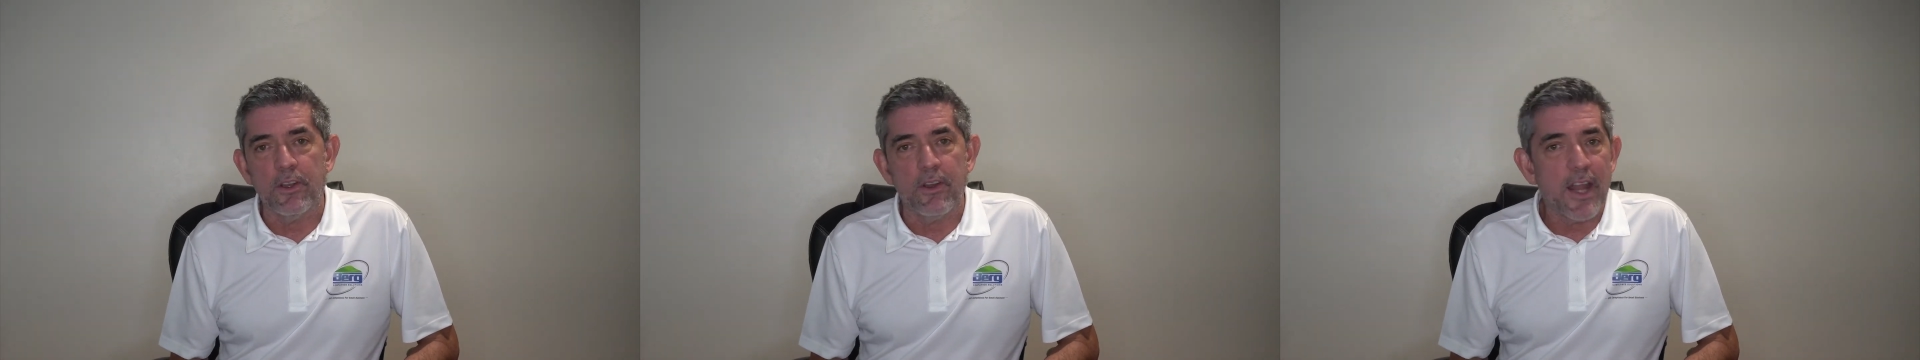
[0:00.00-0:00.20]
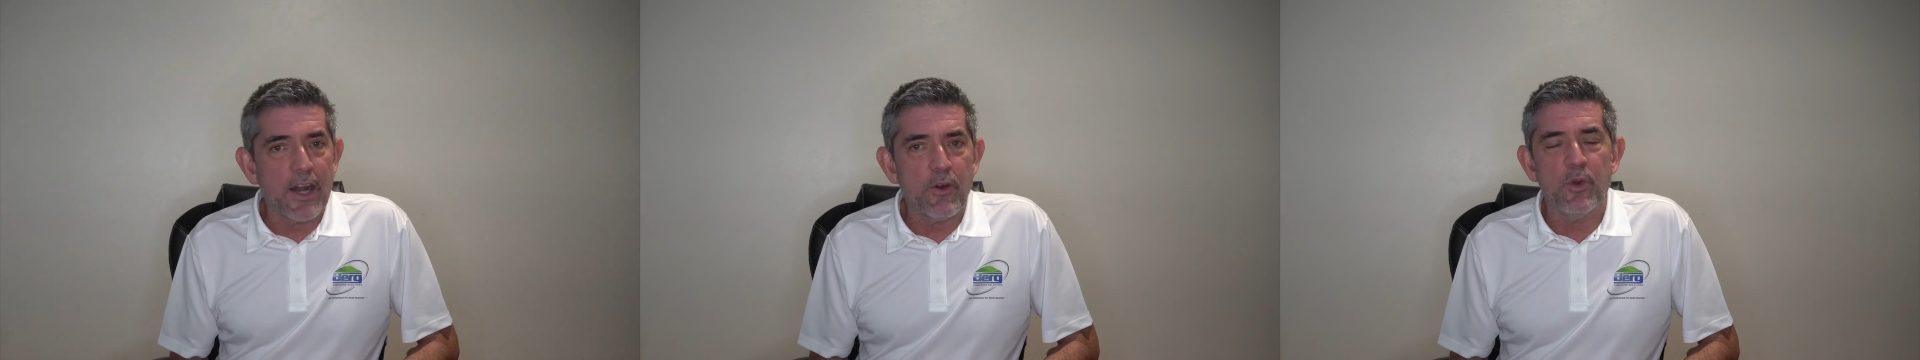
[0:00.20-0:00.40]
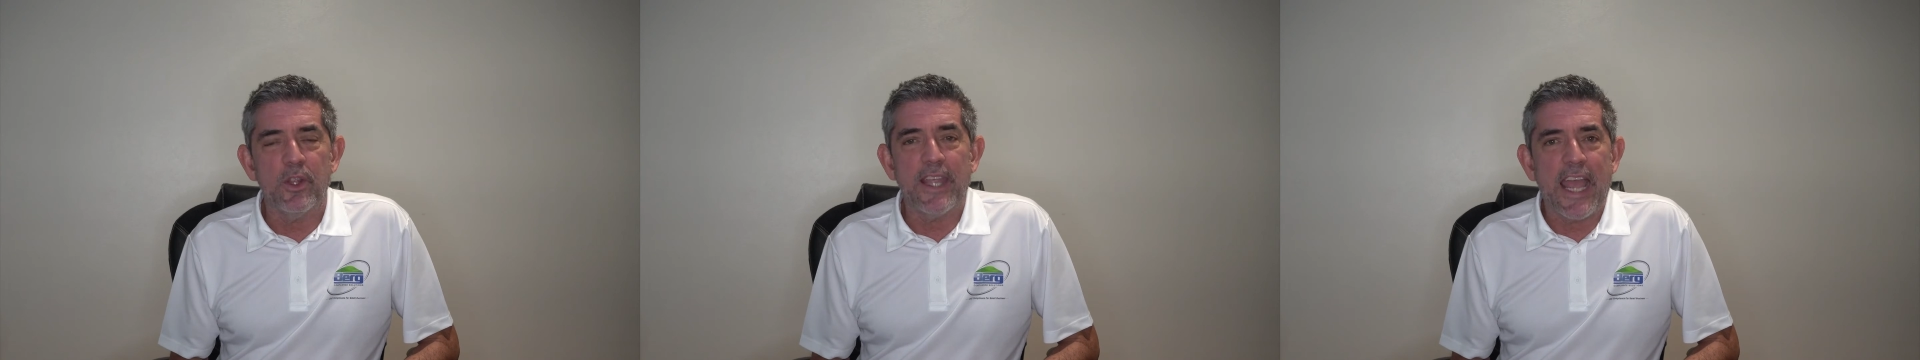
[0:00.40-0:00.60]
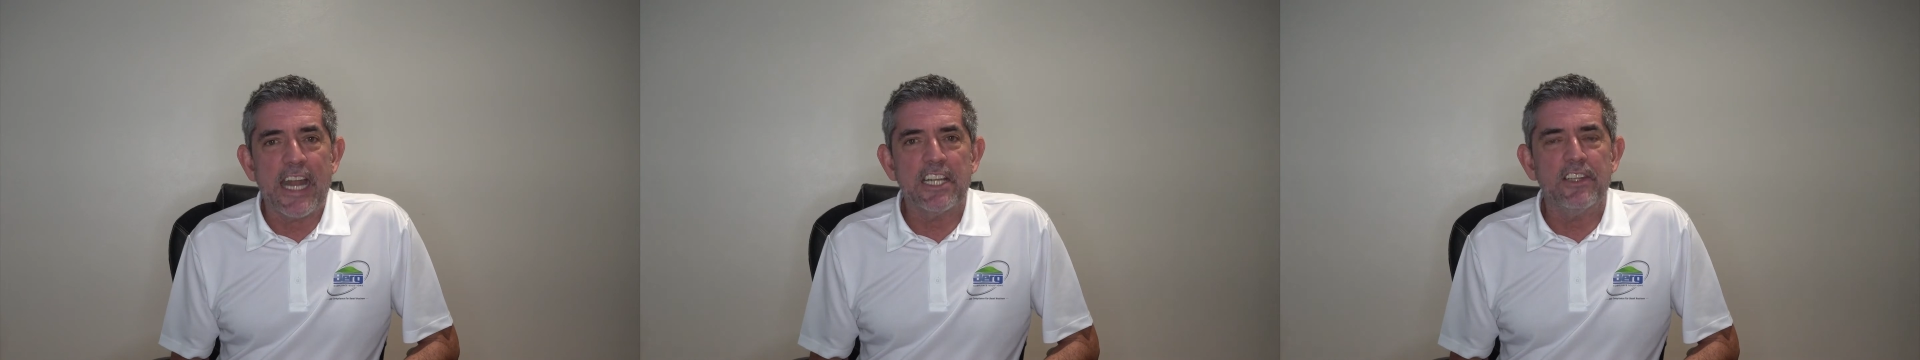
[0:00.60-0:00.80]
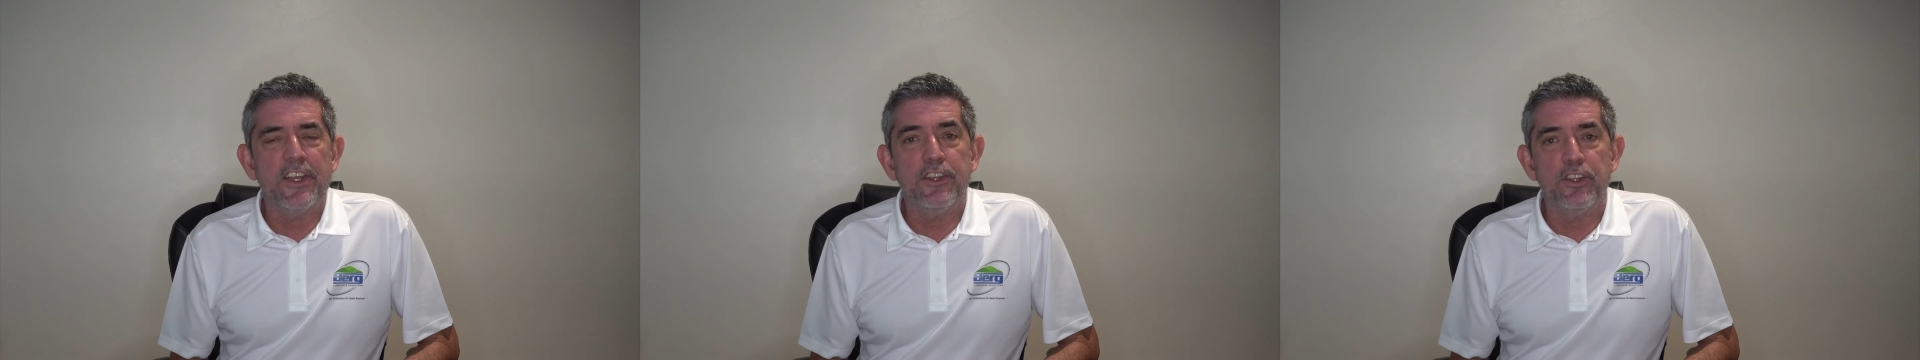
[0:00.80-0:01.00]
You're not really
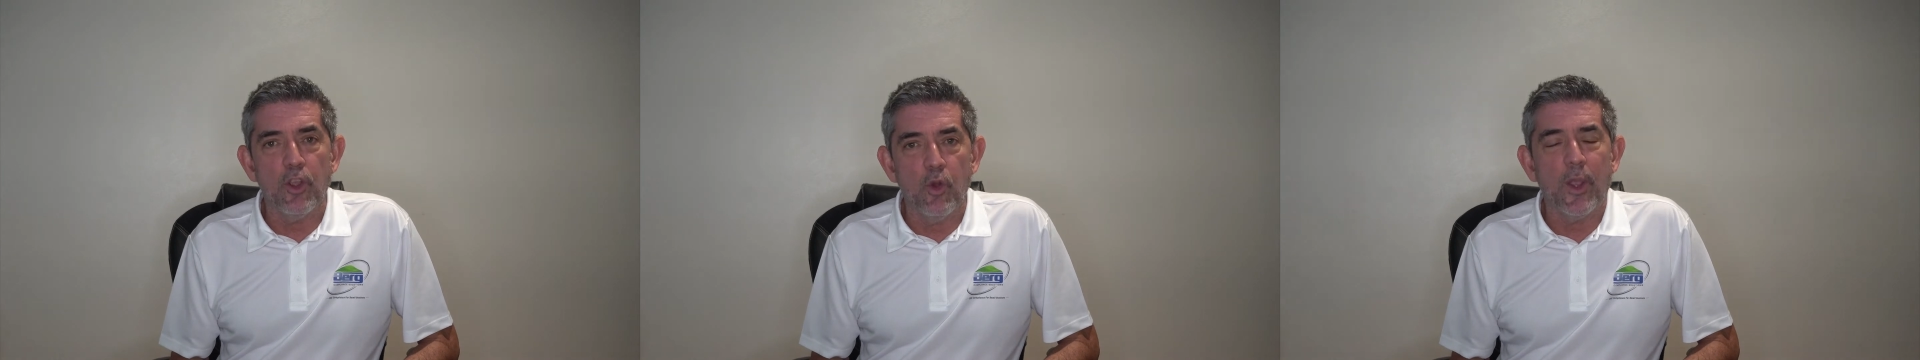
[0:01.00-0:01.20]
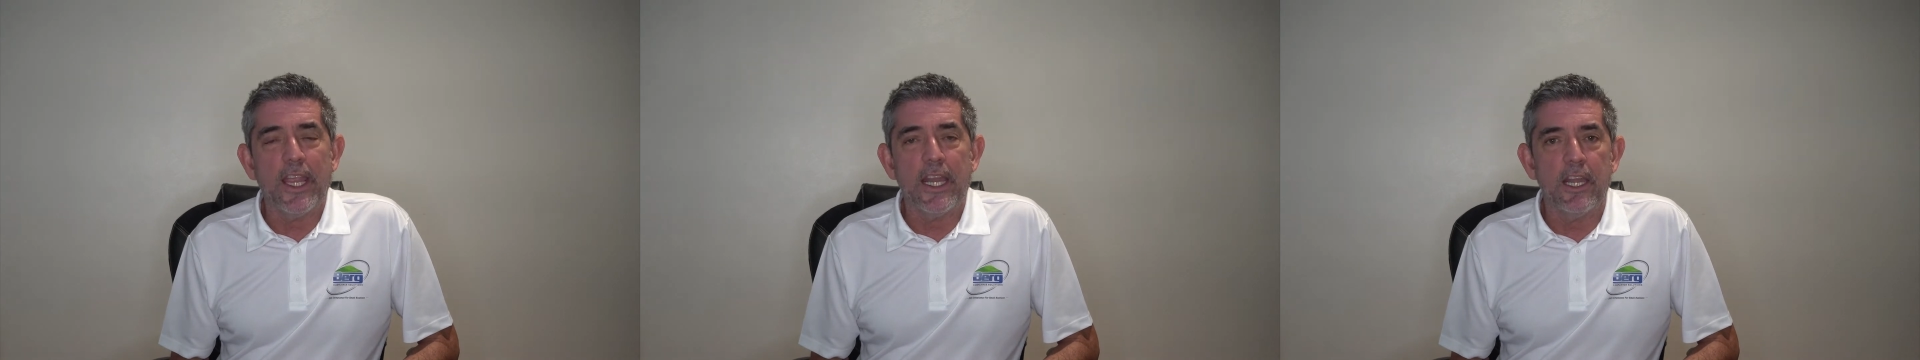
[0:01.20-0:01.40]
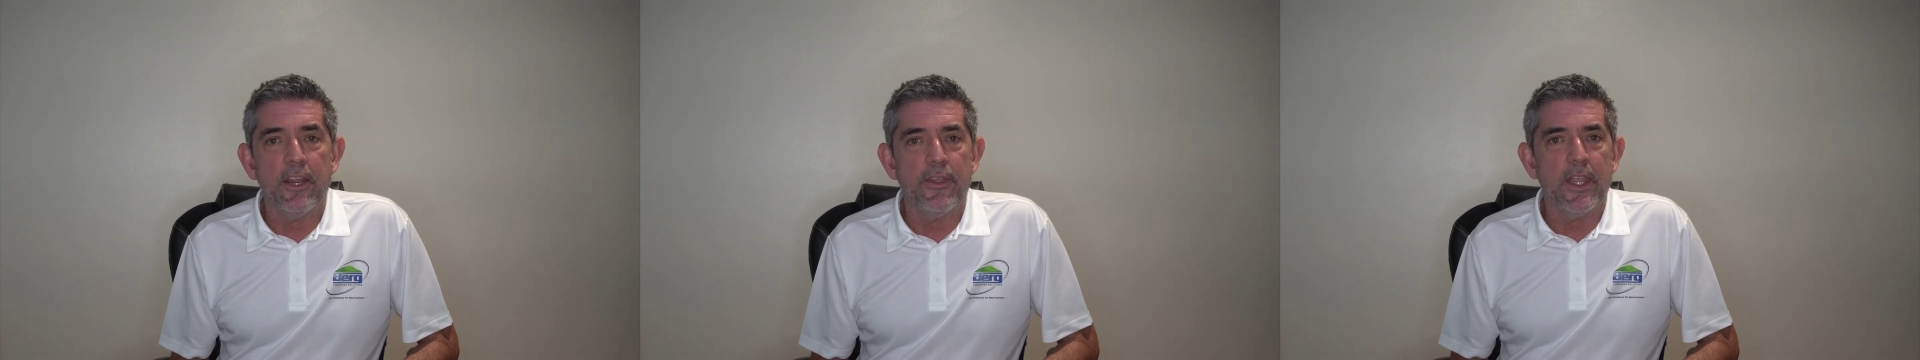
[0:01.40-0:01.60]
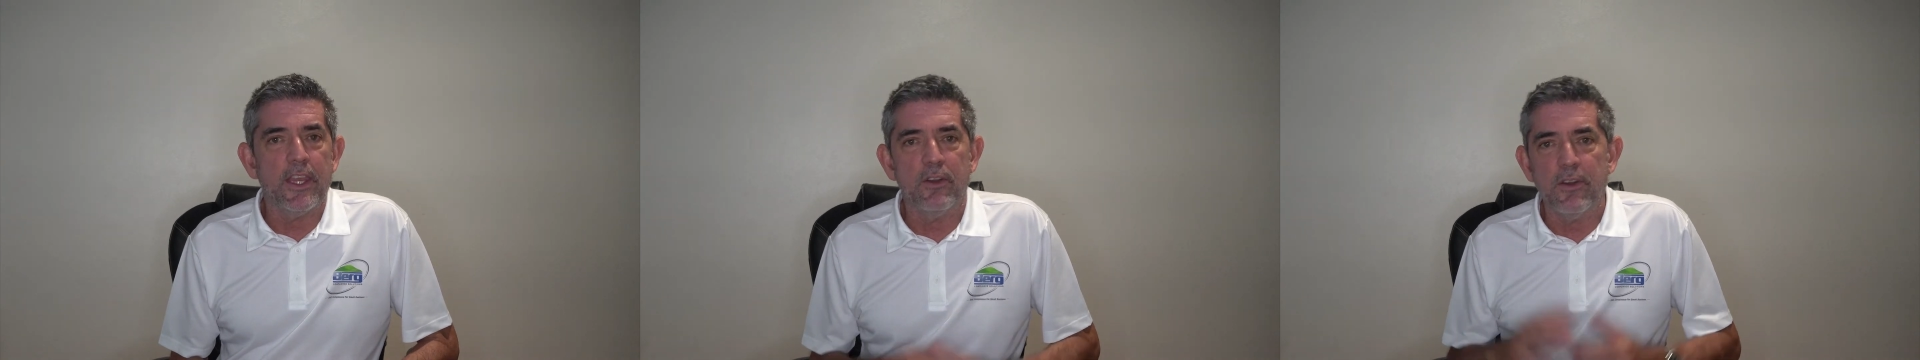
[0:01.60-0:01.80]
actually doing anything.